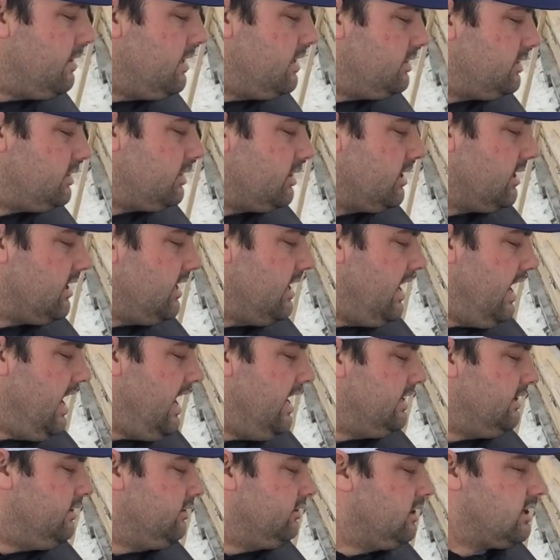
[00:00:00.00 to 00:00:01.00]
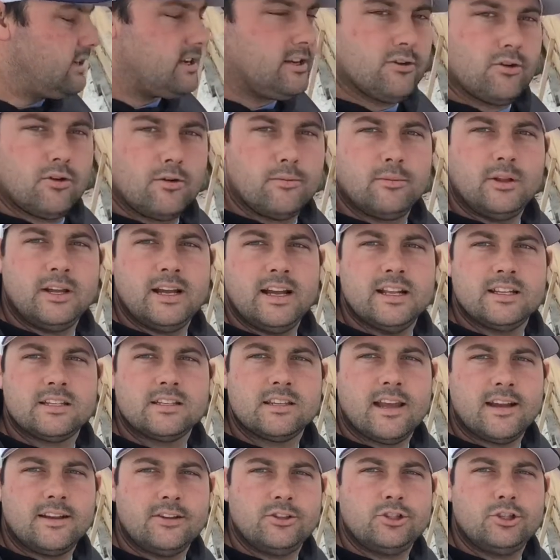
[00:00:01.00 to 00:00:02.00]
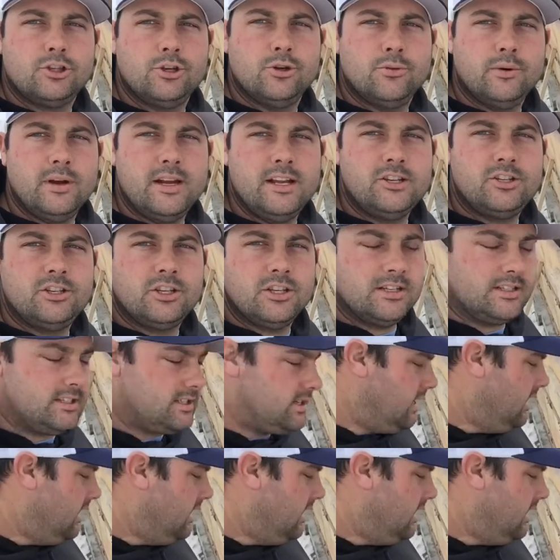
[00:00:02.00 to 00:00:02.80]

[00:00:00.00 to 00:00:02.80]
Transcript: measure and you look, normally it's like 2 inches.